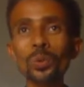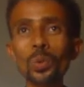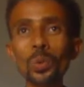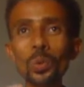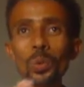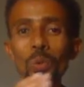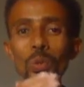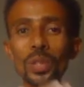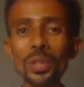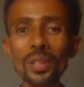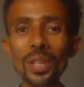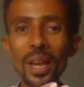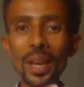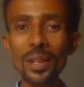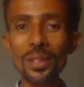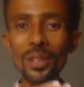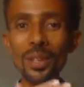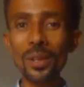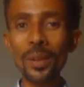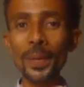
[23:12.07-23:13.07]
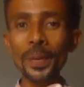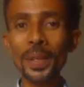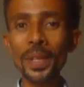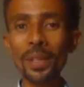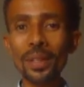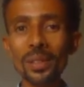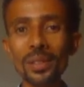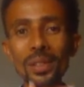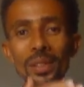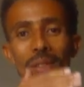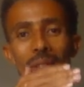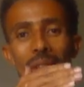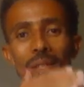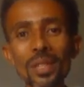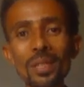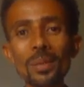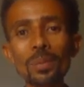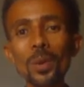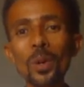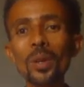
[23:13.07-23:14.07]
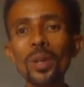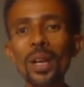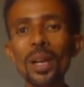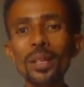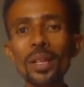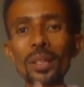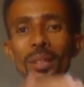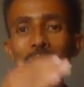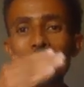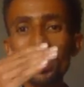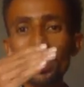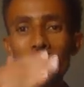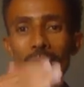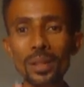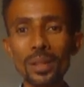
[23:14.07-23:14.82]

to decide this is a small data set,